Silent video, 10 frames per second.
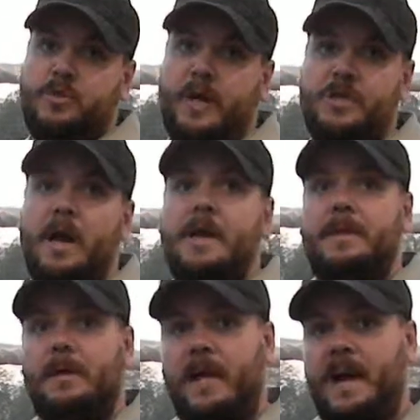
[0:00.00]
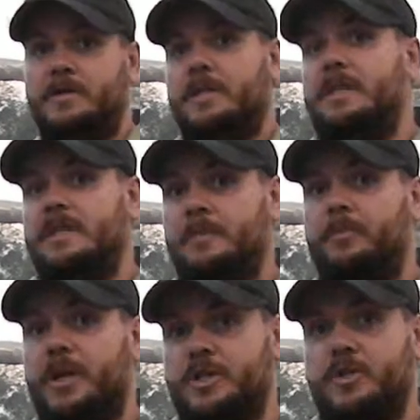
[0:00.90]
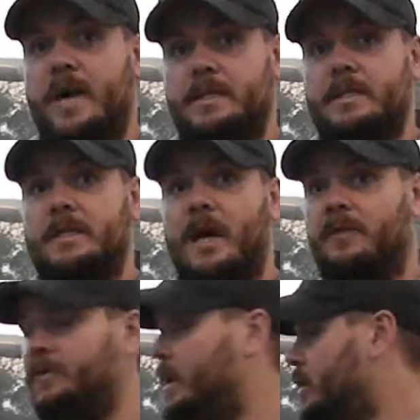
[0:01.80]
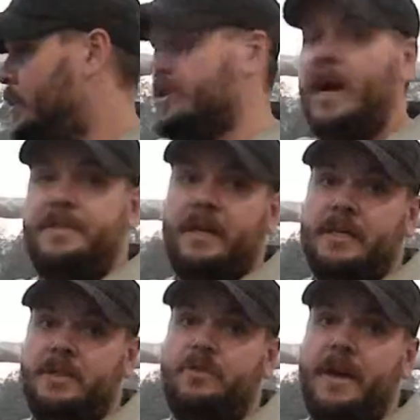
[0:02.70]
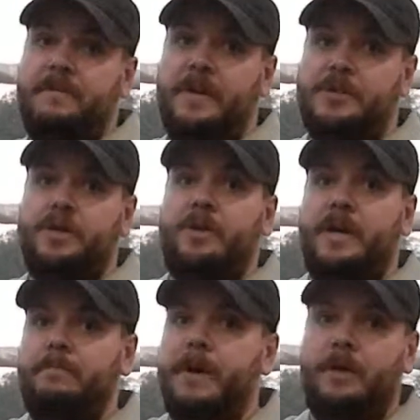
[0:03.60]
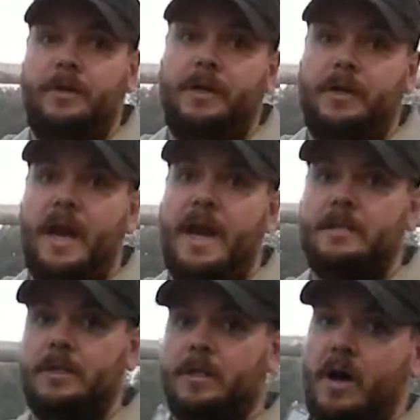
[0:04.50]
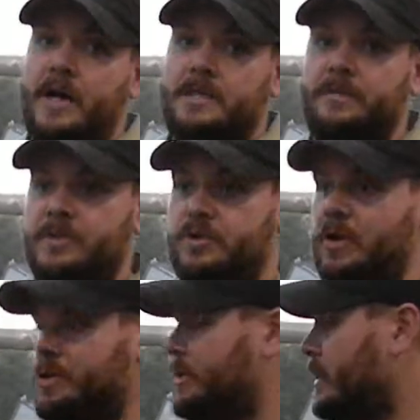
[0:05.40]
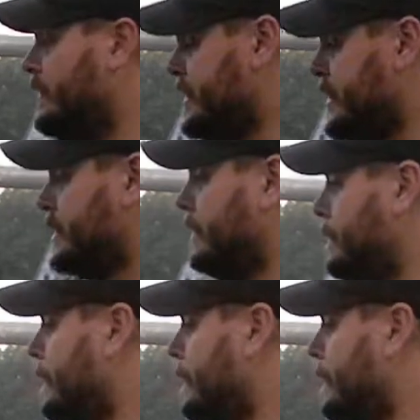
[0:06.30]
switch that allows the system to pressurize itself, which I think is a great feature and barely adds to the cost of the structure, of the system.